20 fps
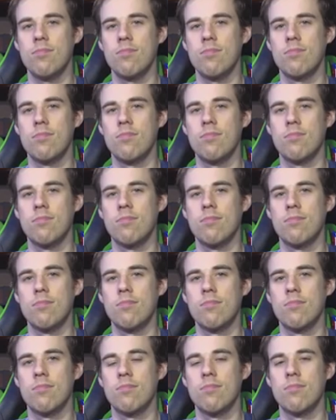
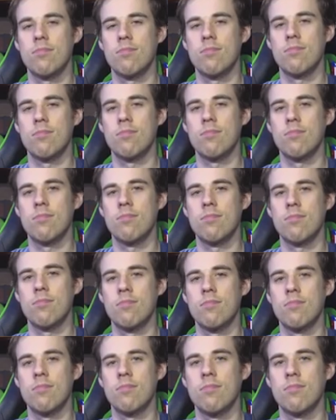
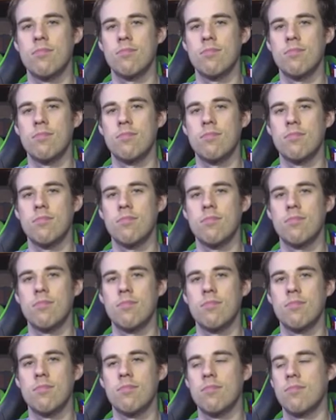
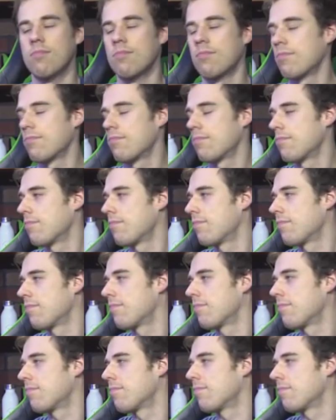
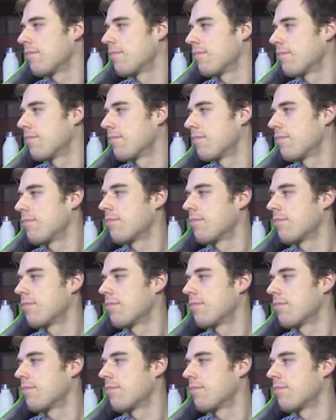[no speech]